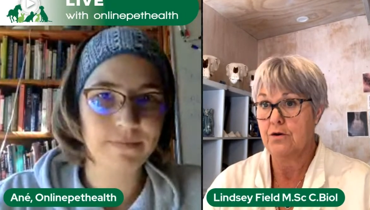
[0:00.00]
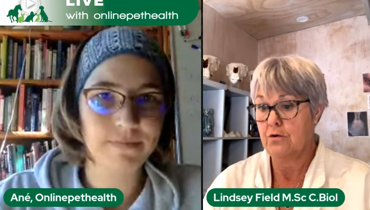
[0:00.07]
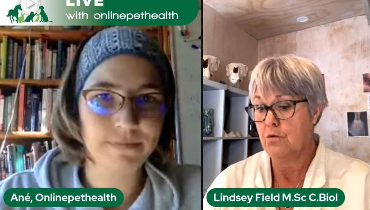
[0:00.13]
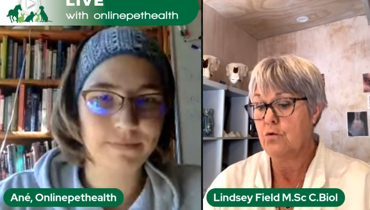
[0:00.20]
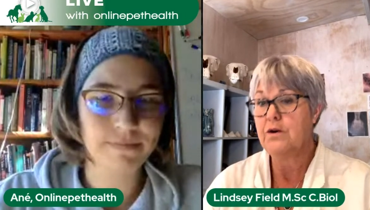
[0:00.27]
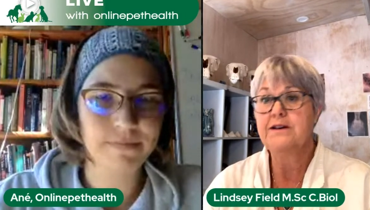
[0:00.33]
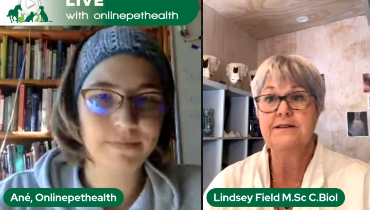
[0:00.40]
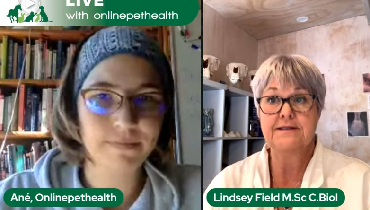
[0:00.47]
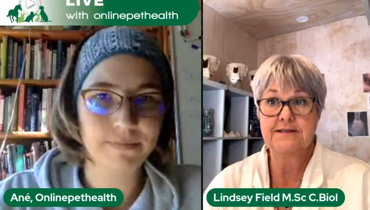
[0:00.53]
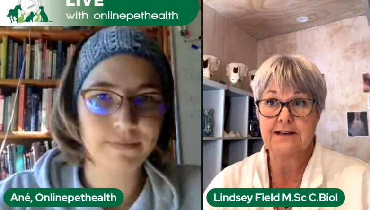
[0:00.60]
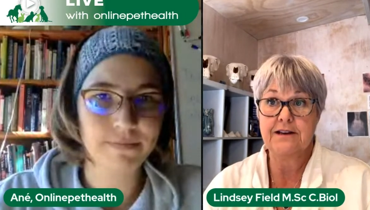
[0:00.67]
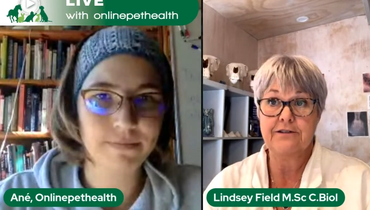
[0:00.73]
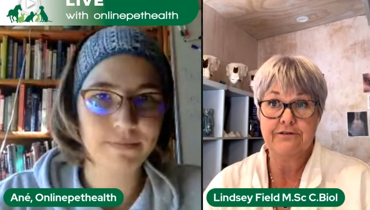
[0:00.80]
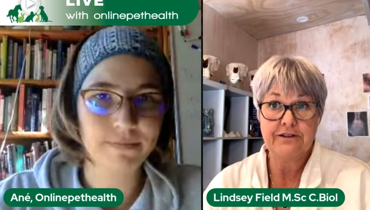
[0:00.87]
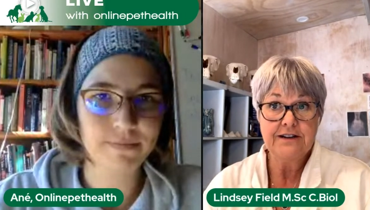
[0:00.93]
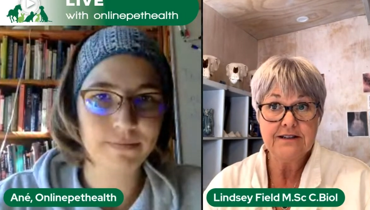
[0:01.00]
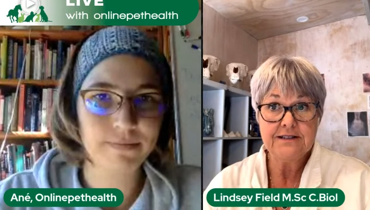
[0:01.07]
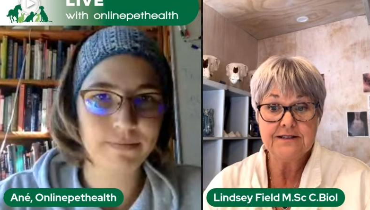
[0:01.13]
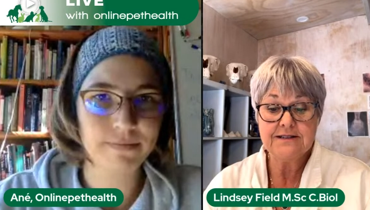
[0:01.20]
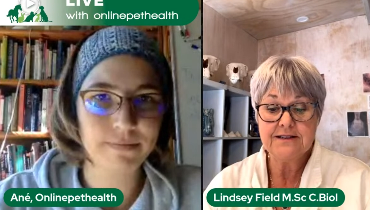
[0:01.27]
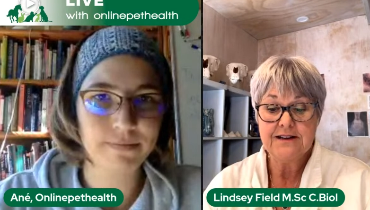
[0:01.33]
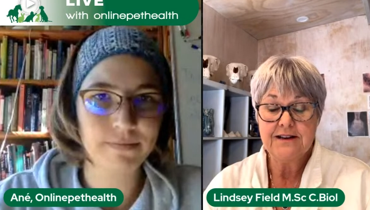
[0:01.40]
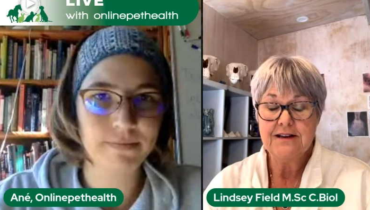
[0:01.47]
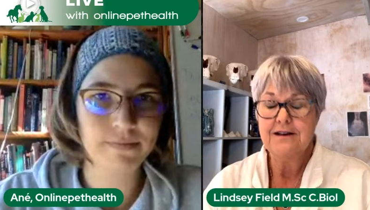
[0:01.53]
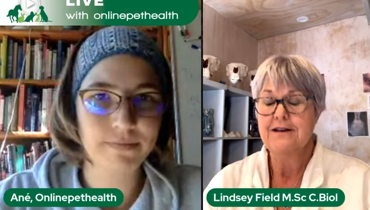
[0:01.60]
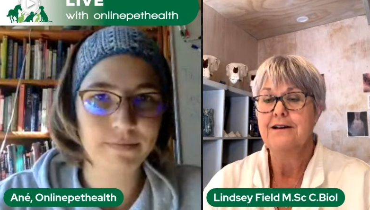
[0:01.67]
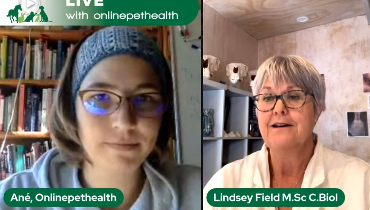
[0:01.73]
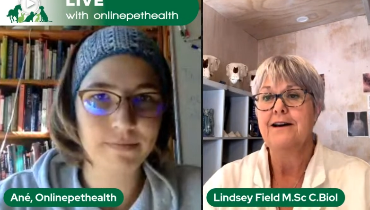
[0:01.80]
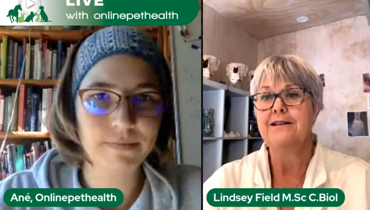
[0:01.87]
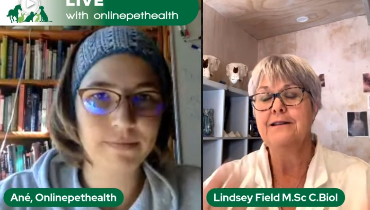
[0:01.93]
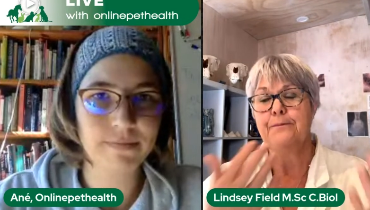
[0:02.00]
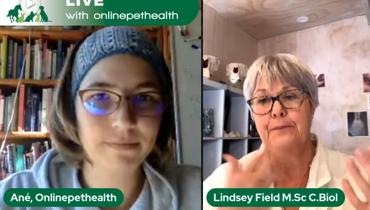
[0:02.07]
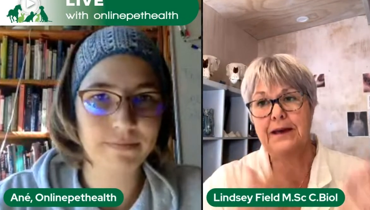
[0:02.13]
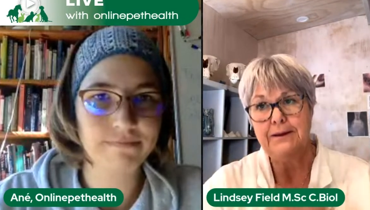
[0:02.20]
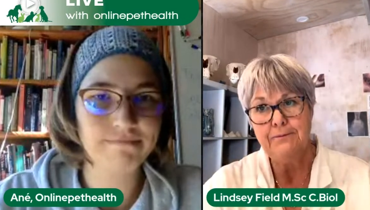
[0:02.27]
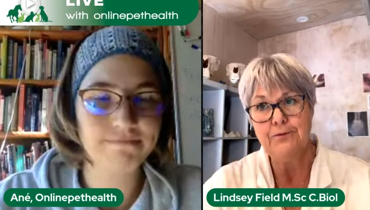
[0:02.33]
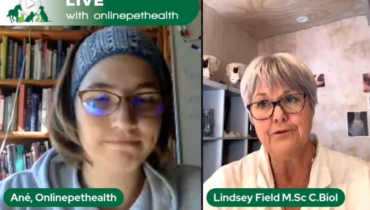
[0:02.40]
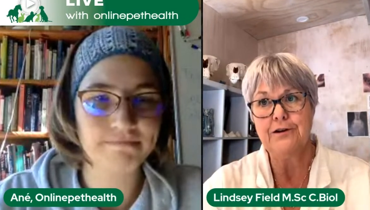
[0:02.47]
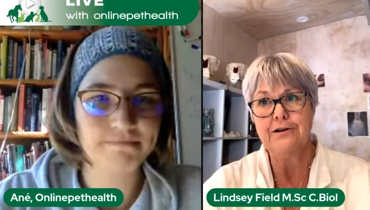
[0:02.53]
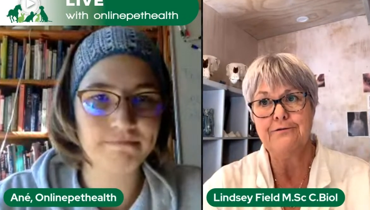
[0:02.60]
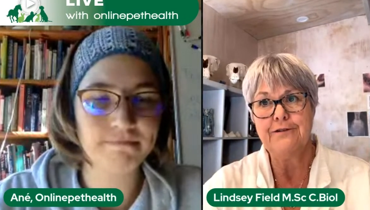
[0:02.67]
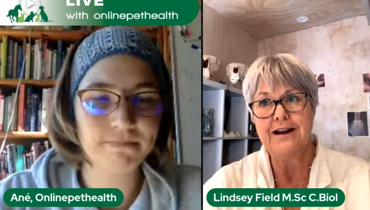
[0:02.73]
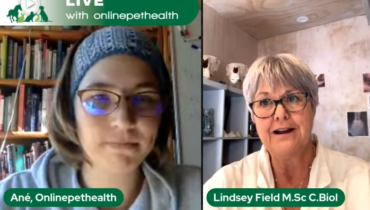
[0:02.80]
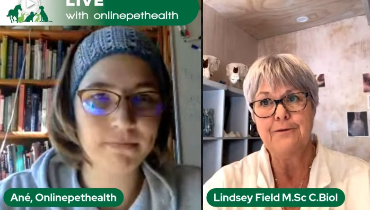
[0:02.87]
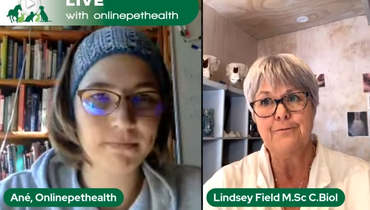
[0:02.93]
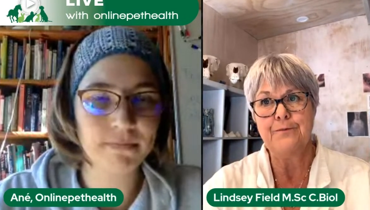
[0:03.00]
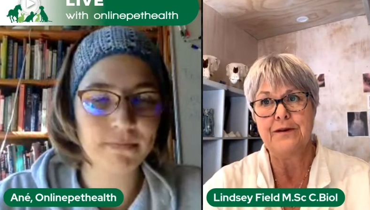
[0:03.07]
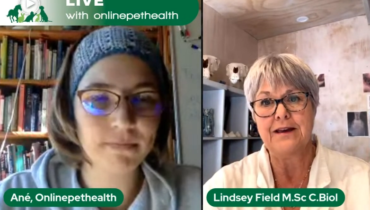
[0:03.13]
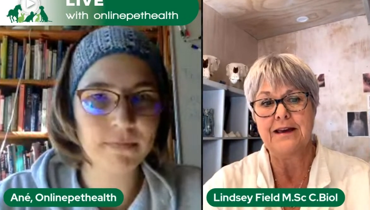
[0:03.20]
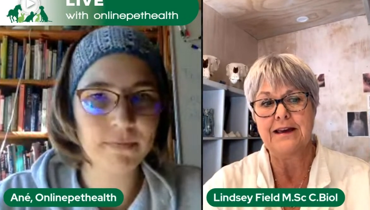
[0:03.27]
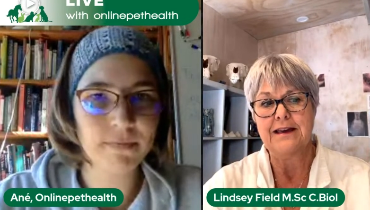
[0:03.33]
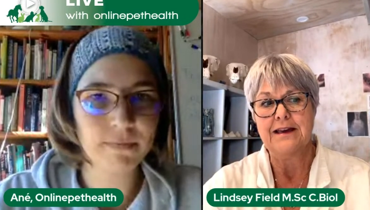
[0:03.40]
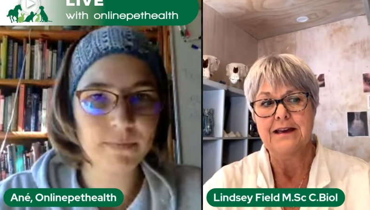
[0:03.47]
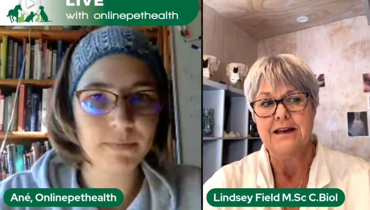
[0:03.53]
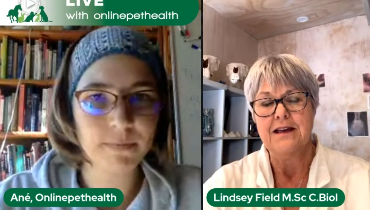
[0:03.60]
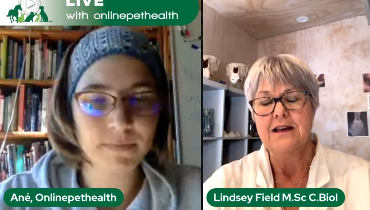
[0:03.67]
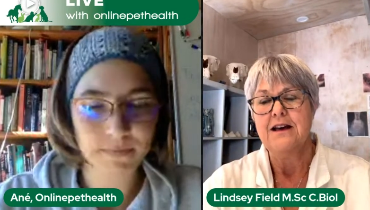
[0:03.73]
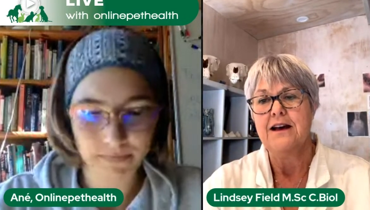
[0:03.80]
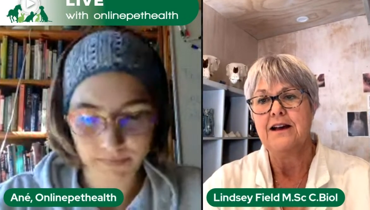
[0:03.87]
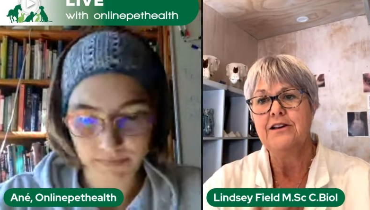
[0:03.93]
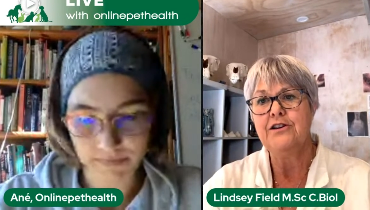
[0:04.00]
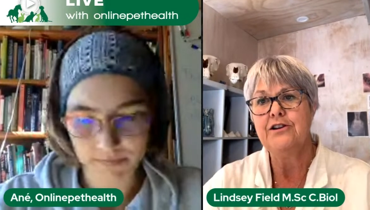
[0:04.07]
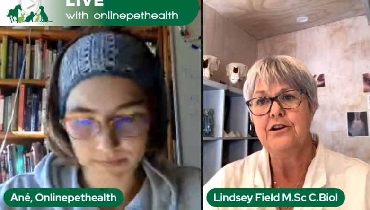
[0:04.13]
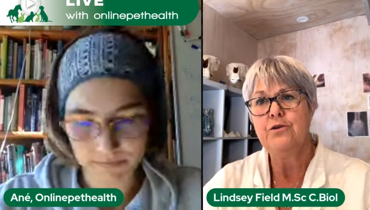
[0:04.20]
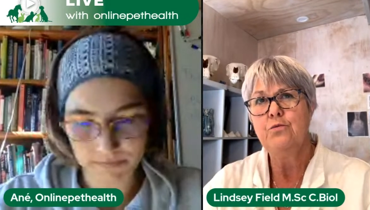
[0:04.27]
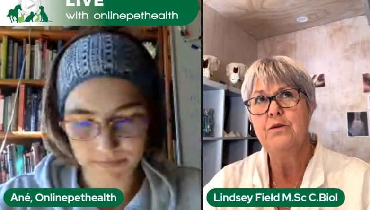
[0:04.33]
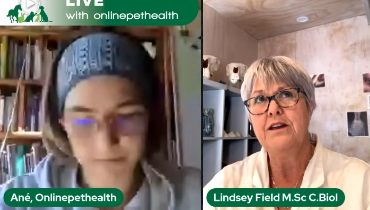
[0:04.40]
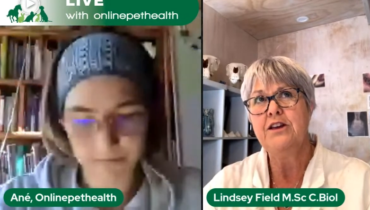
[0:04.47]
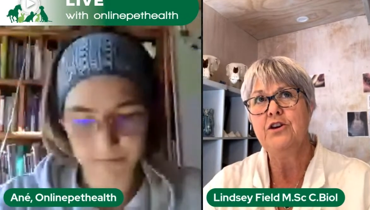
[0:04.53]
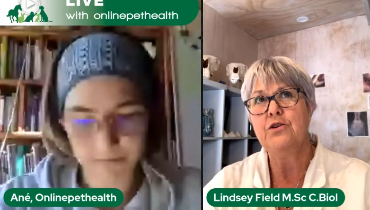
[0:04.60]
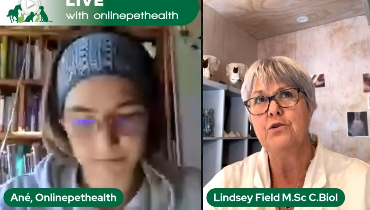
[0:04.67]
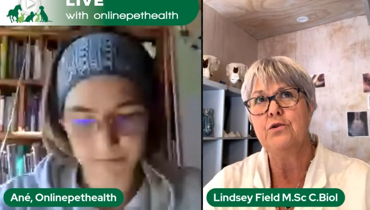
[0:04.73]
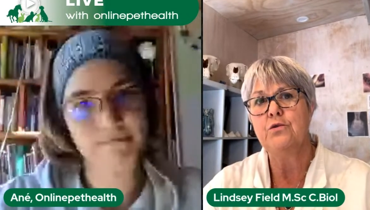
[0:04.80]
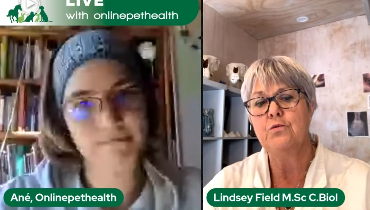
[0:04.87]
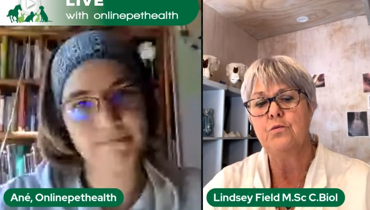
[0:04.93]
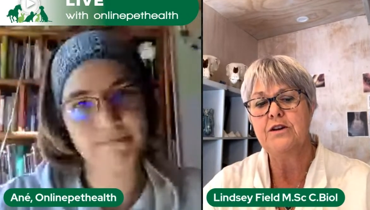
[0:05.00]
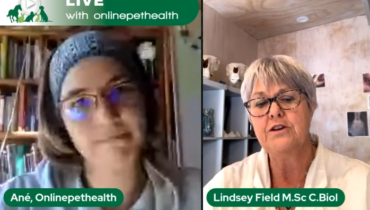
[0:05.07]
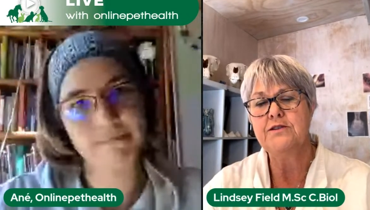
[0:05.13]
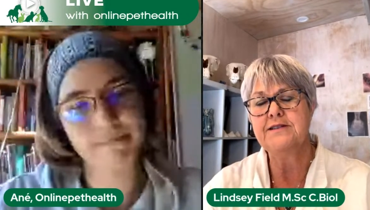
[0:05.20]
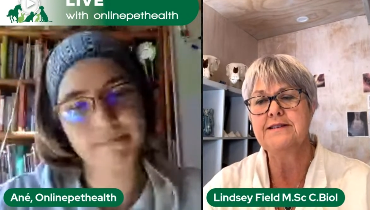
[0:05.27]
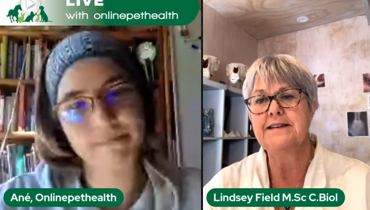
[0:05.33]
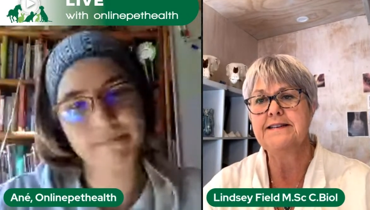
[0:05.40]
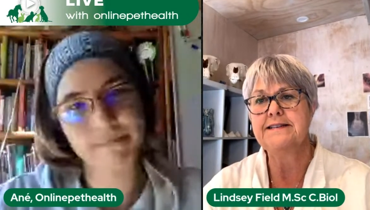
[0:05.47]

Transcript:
Speaker 1: all his secrets and the people mm-hmm. around me. Mm-hmm. And you know, when you when you see